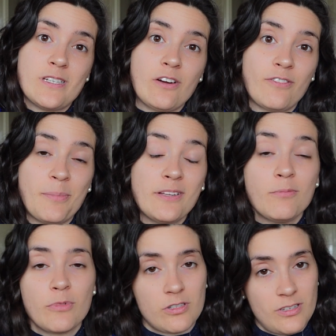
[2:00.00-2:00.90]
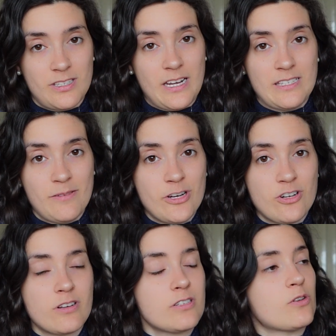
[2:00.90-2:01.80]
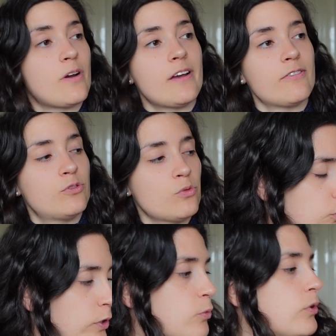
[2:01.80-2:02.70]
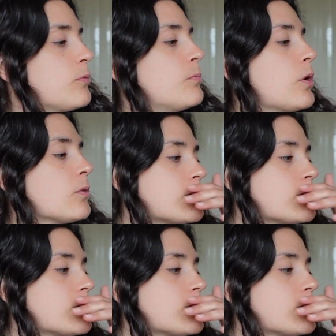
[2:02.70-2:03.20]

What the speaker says: side of the pattern because it's asymmetrical, so I have to do it with both